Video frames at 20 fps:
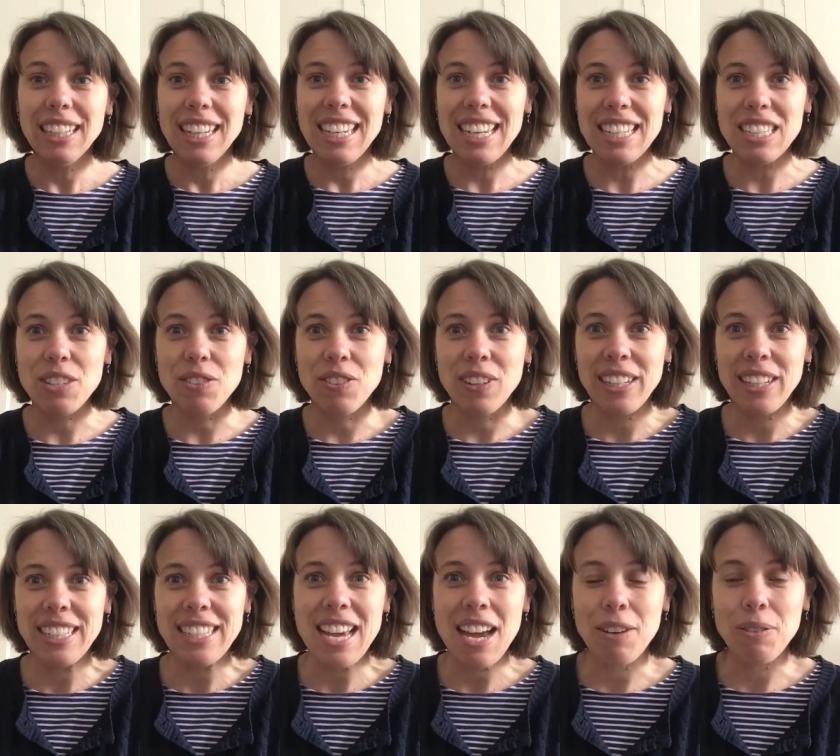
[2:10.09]
Let's
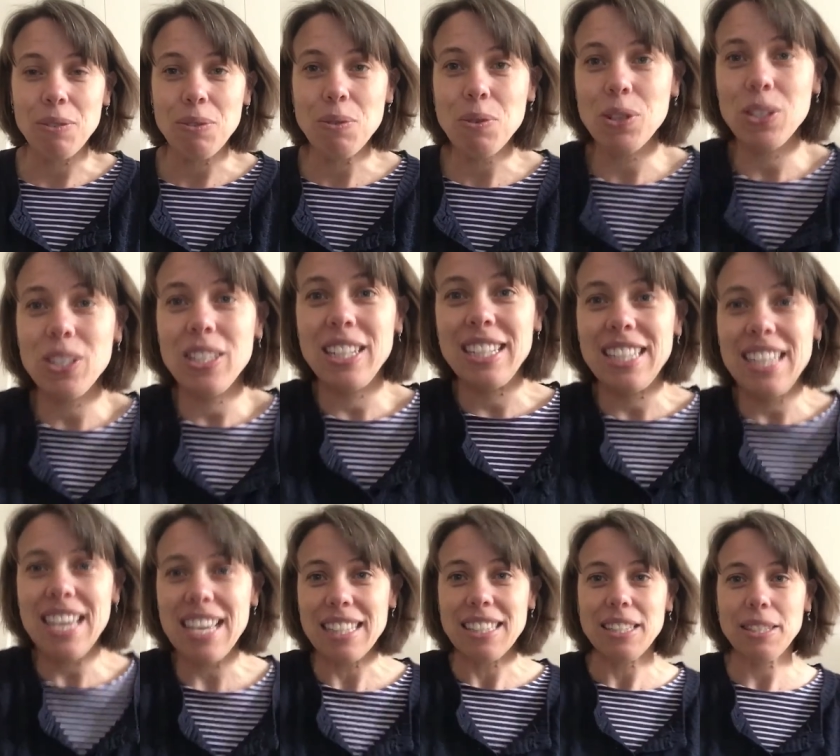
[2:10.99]
find out what it
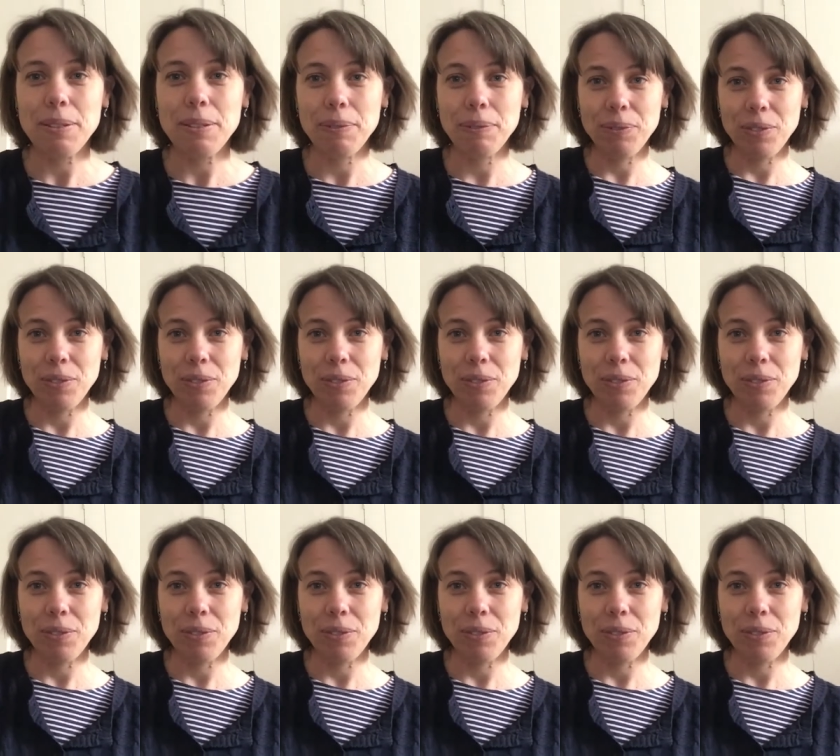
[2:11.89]
is.